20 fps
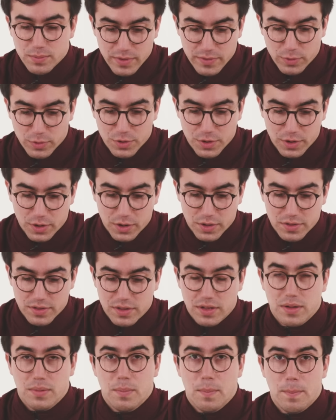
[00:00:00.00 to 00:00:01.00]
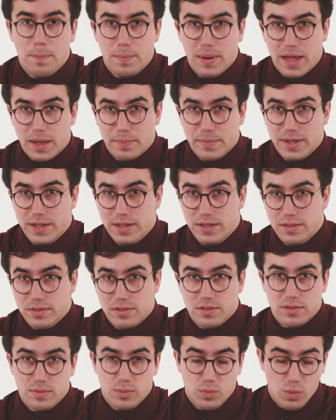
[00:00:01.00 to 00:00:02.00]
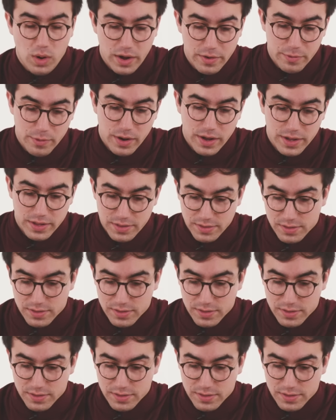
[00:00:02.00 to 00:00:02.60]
We've also got some black beans, some white rice,